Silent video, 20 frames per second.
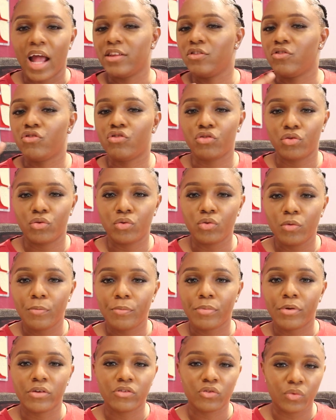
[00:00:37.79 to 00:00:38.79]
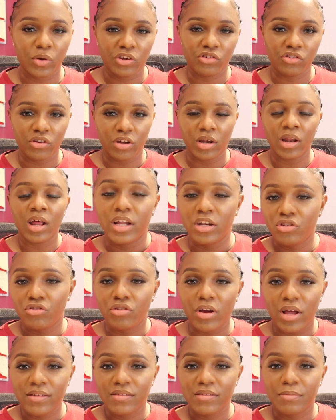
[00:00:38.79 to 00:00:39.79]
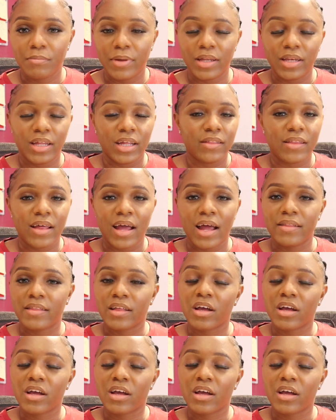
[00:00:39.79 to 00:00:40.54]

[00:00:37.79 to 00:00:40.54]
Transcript: and two, persuasion. Interest meaning that